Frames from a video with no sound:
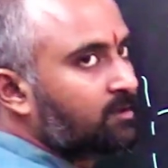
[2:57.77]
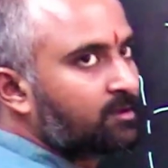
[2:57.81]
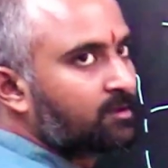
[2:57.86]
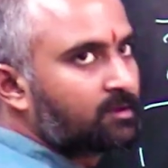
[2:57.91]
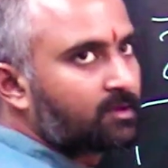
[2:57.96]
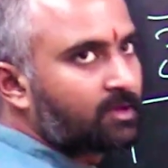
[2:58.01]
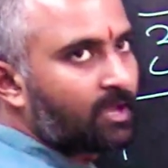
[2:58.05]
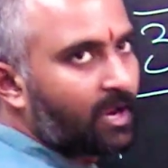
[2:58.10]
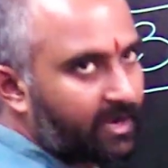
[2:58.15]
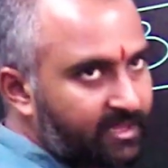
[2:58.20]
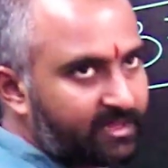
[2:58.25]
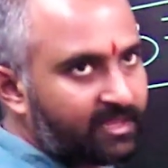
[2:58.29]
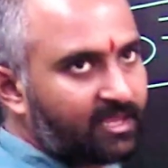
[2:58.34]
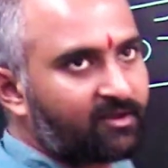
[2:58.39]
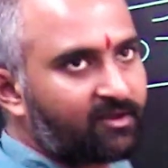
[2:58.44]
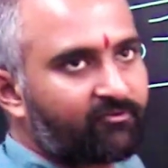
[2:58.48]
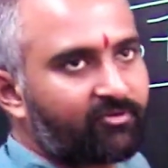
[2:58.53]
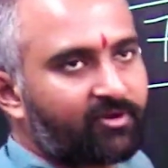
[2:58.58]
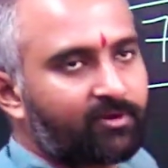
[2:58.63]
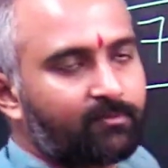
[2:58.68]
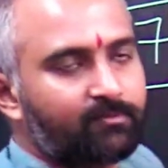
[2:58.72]
anything
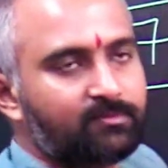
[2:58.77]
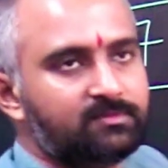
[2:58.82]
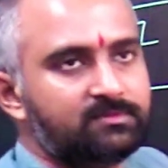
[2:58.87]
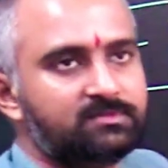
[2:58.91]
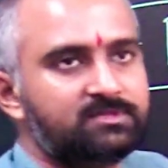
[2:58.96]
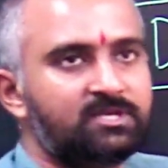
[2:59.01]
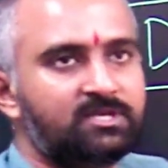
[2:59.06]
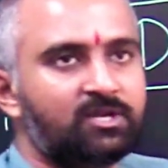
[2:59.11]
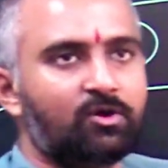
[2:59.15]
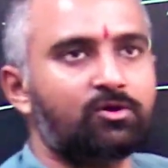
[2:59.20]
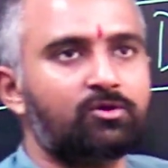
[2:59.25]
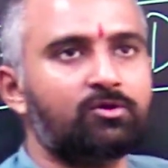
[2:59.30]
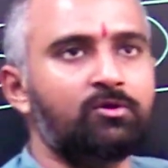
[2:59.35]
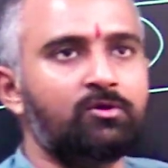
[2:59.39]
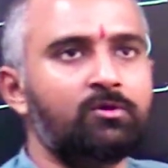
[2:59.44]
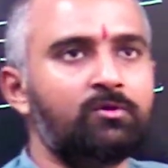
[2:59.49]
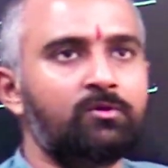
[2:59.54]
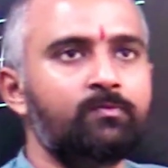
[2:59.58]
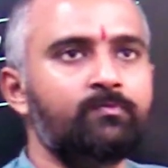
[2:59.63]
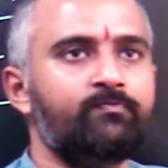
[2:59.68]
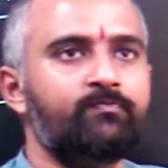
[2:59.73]
from 0
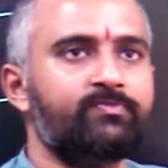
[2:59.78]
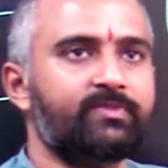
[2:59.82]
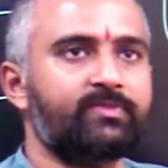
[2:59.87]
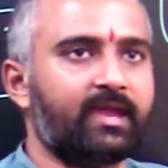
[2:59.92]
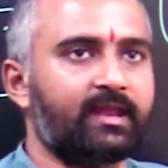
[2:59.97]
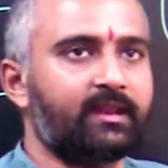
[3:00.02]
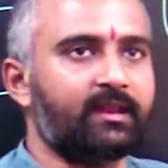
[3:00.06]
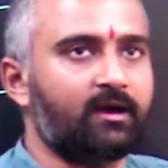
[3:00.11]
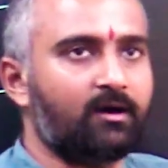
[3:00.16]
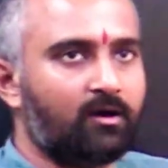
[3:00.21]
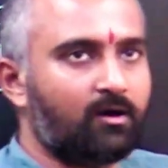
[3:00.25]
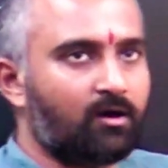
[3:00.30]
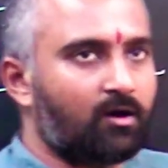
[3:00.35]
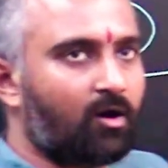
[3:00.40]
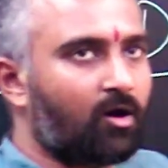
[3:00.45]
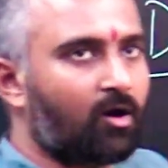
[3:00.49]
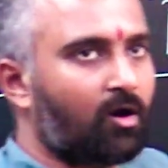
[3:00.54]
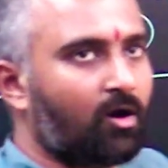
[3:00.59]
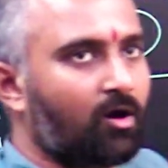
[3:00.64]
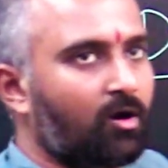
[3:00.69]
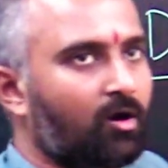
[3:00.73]
to 9.
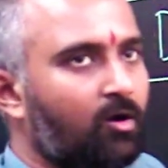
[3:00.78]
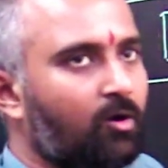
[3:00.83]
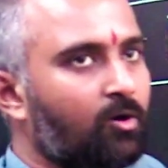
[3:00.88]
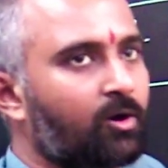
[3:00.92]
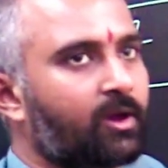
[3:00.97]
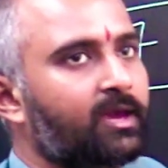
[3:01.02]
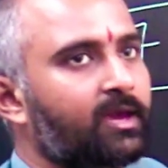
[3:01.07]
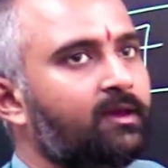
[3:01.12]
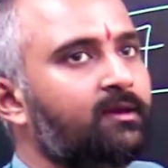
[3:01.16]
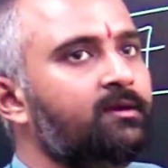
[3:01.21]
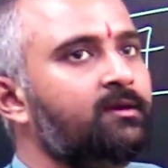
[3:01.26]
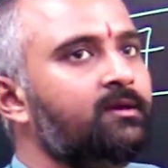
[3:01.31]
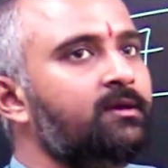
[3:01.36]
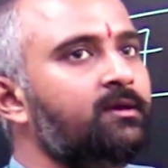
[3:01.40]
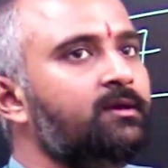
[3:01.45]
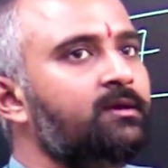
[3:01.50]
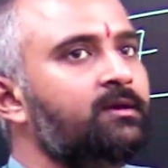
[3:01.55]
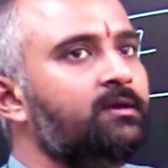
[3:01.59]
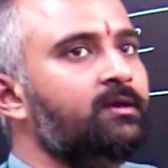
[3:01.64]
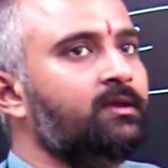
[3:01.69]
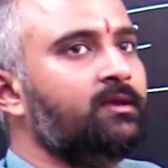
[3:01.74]
Okay,
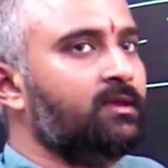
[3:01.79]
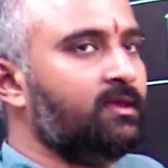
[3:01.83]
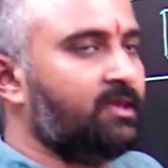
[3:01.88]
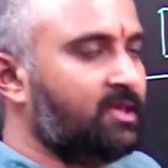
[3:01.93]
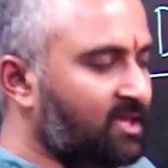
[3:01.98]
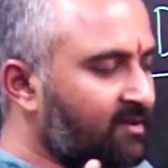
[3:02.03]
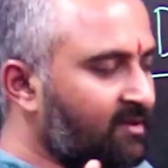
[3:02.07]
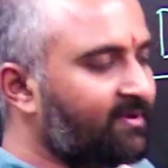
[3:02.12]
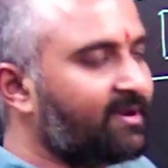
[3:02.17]
even